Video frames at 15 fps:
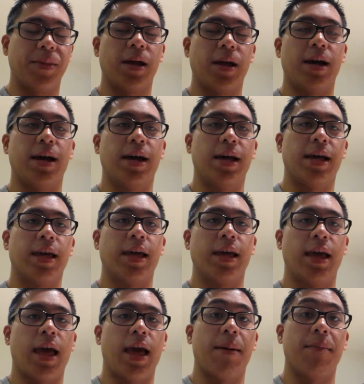
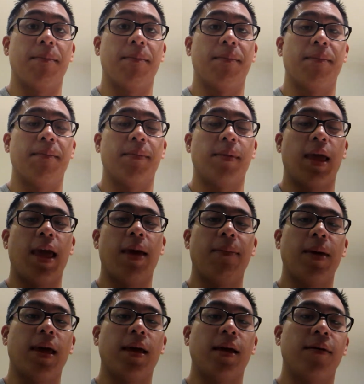I am
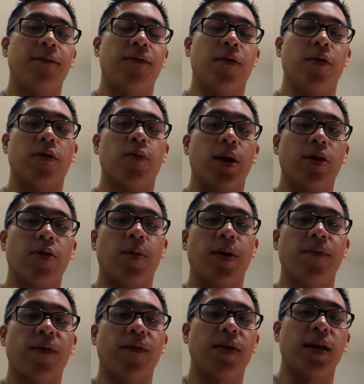aiming for
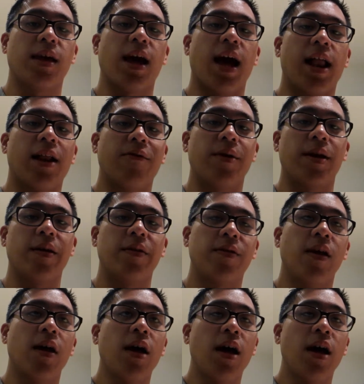2350 calories,